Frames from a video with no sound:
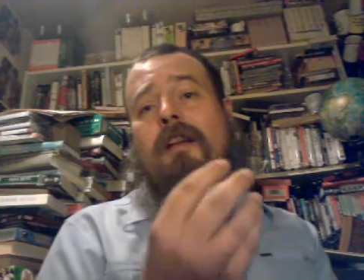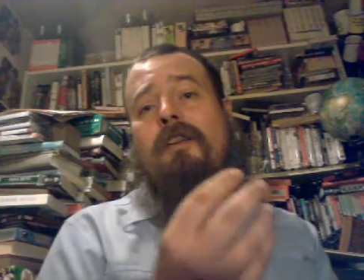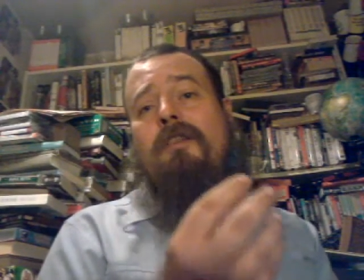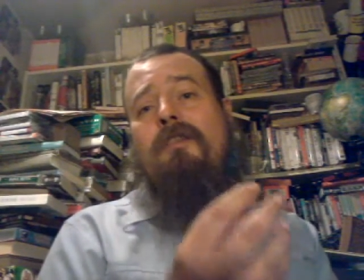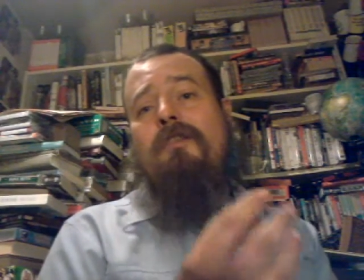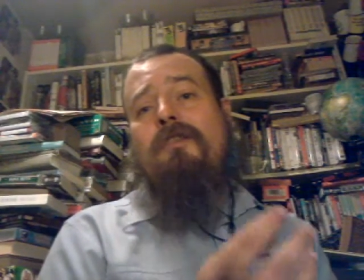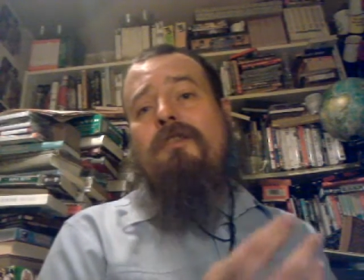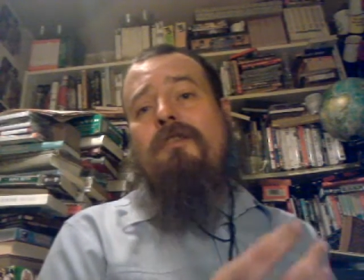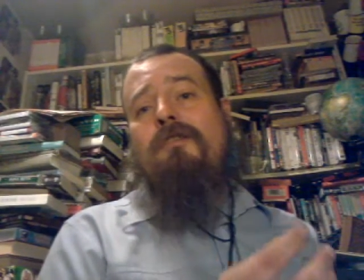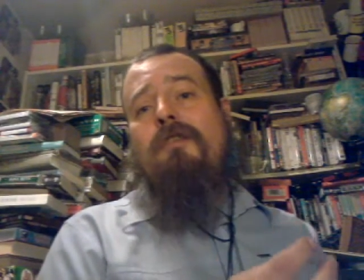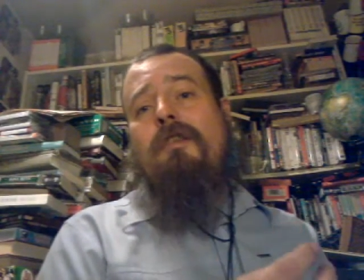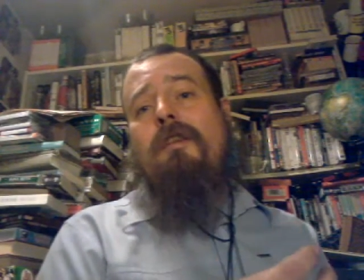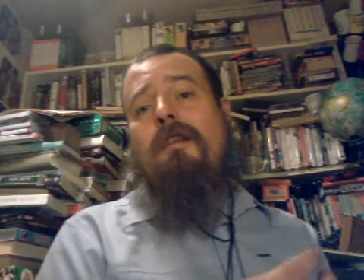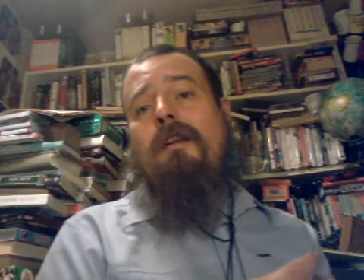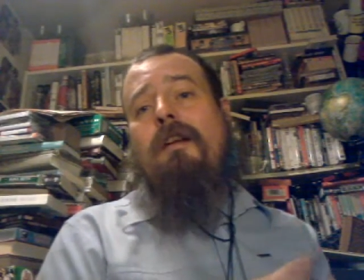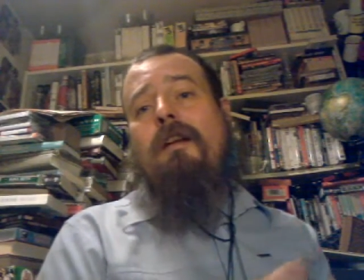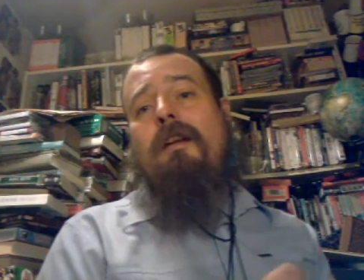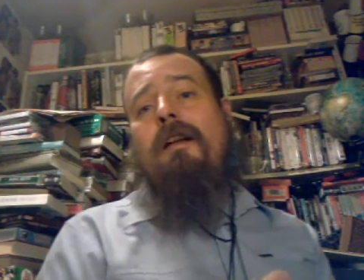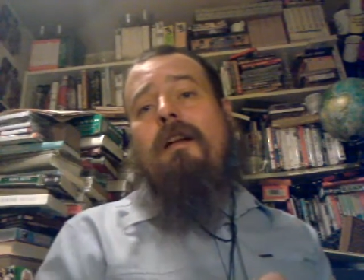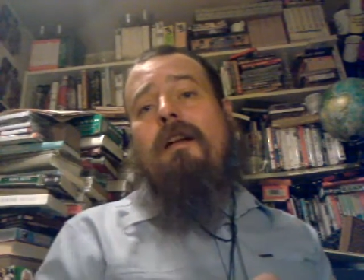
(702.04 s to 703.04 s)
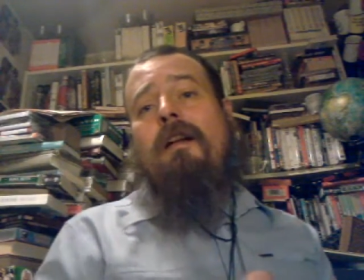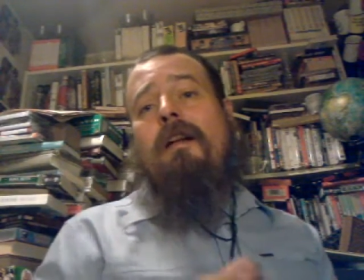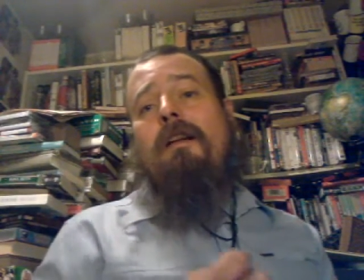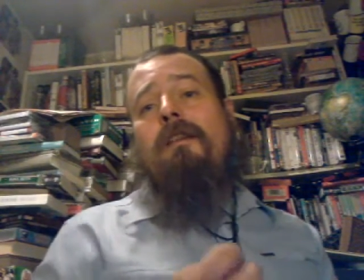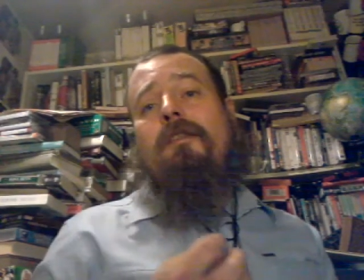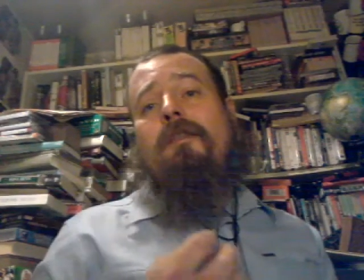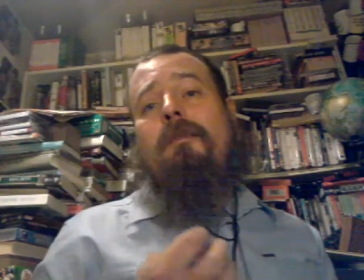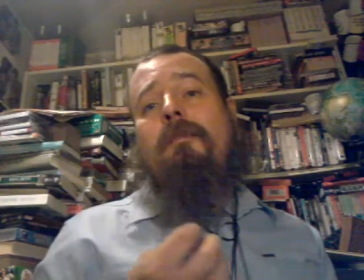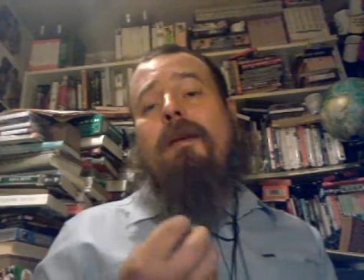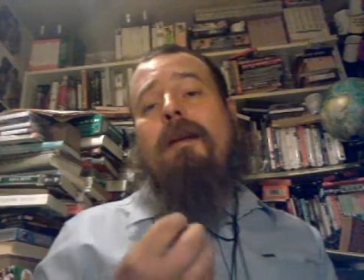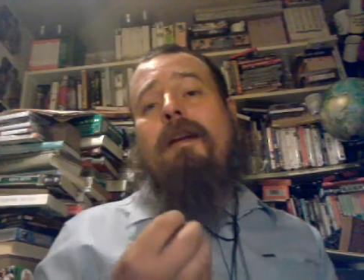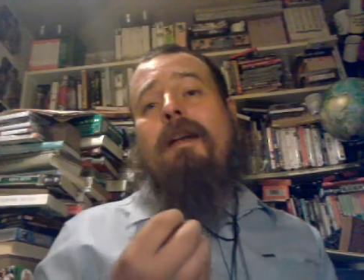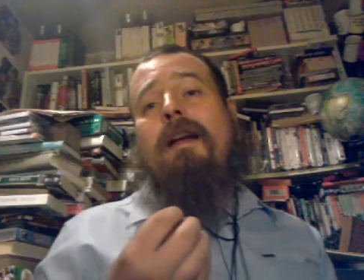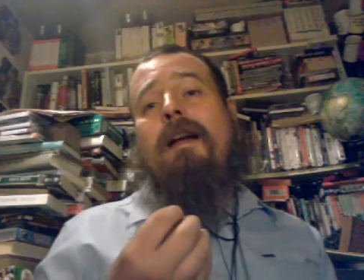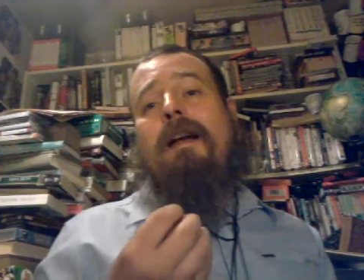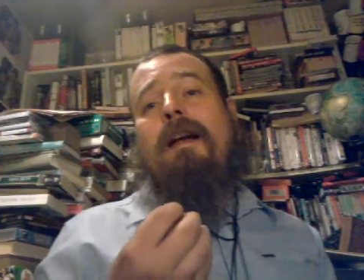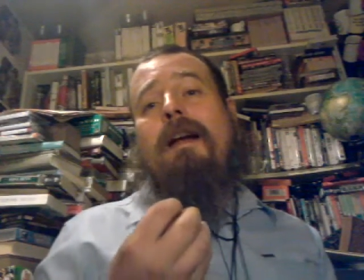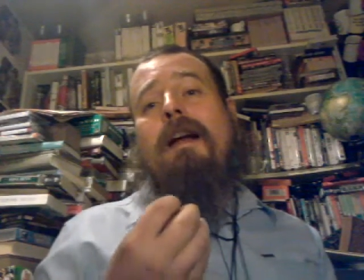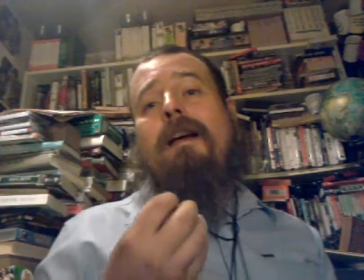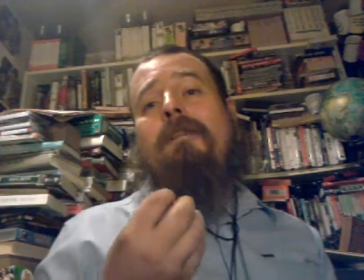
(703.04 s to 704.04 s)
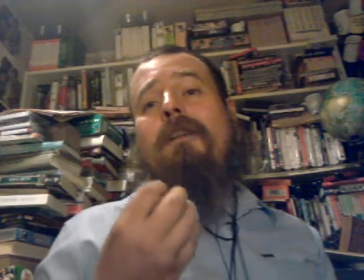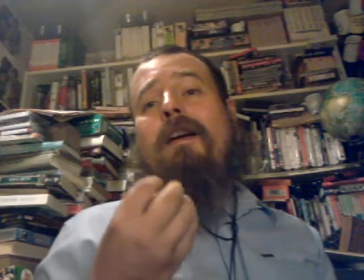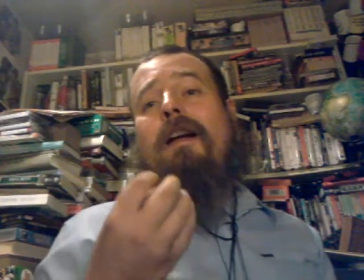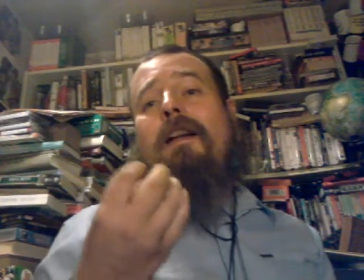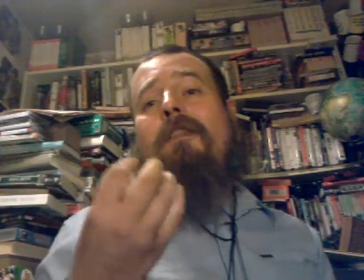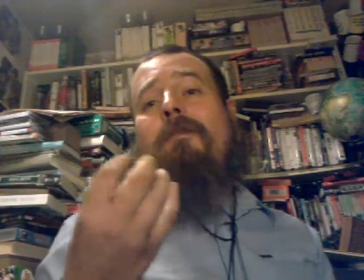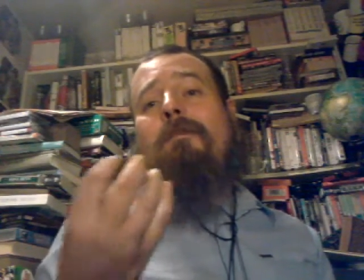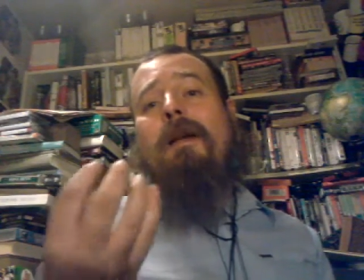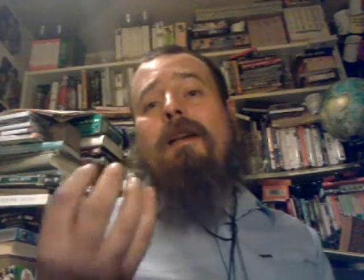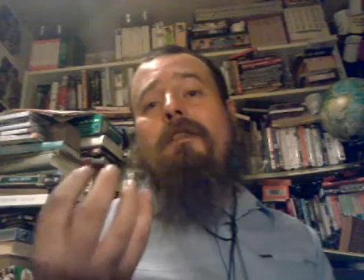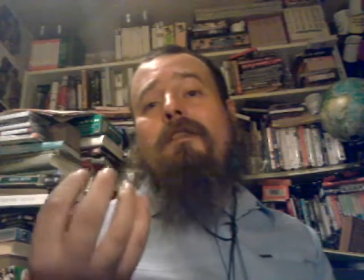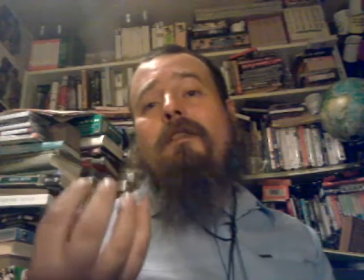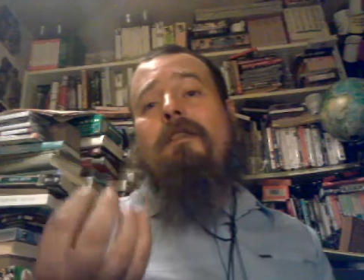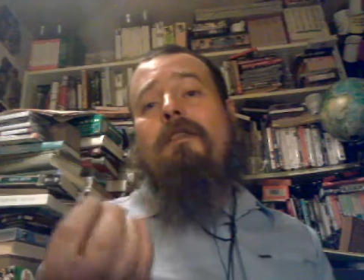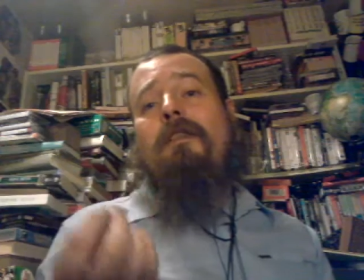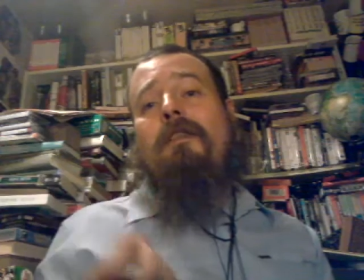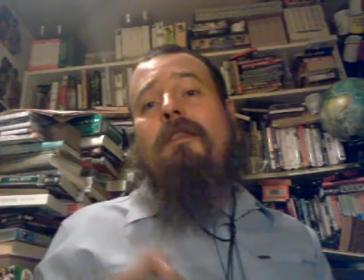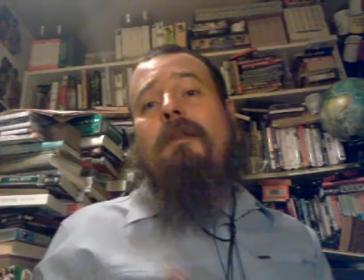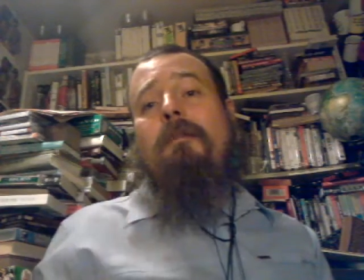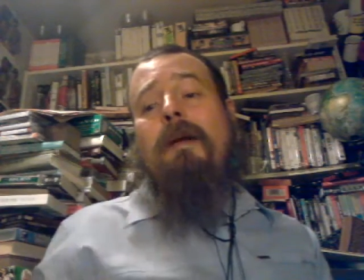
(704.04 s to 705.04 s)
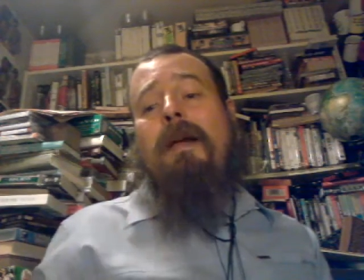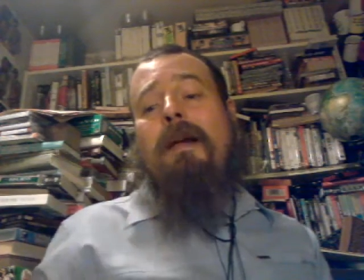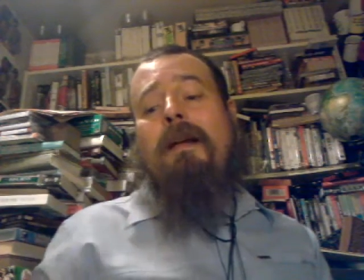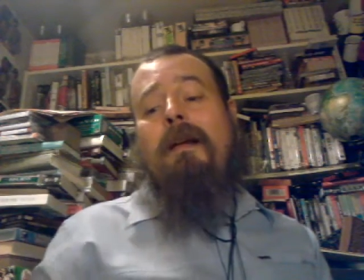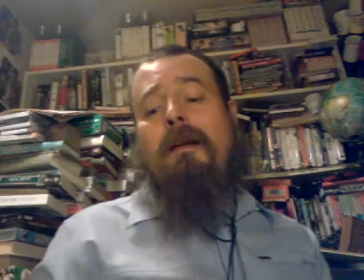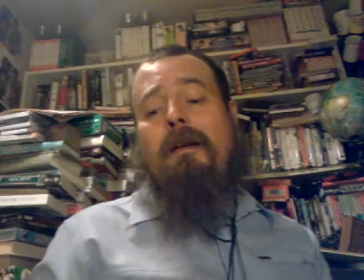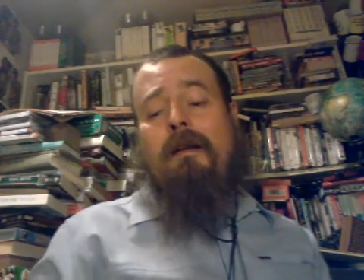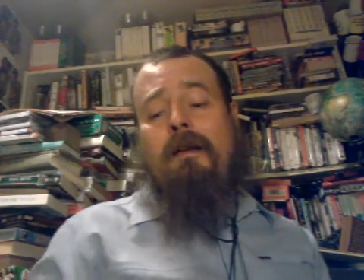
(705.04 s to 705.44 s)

stronger to pick out other aspects of the tobacco.